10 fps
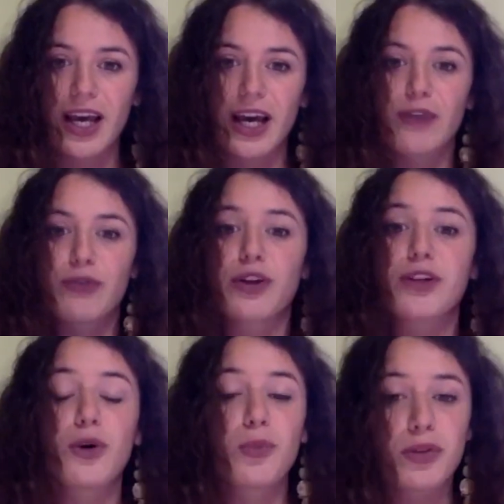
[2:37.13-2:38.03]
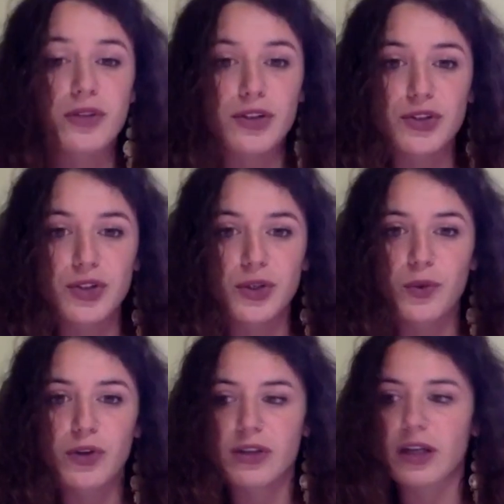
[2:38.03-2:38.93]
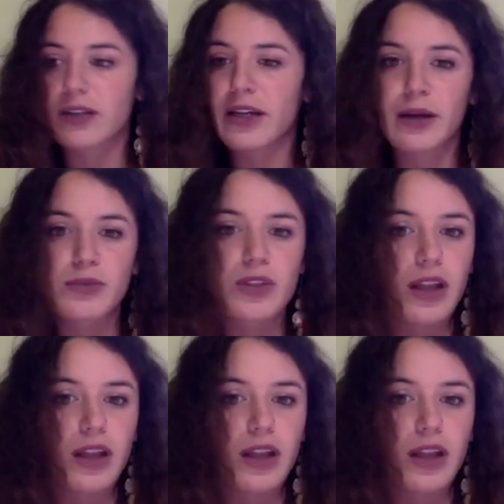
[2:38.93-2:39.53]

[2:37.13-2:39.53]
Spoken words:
And for the opposition was the attempt,